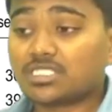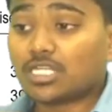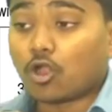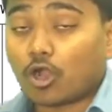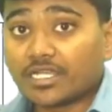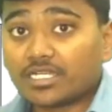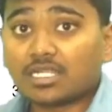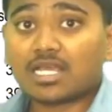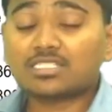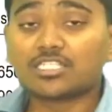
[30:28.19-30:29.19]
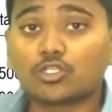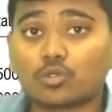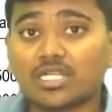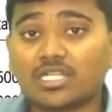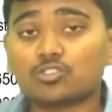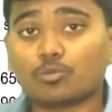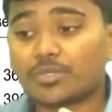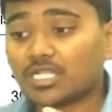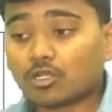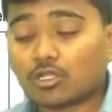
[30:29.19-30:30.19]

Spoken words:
and auditor has included his opinion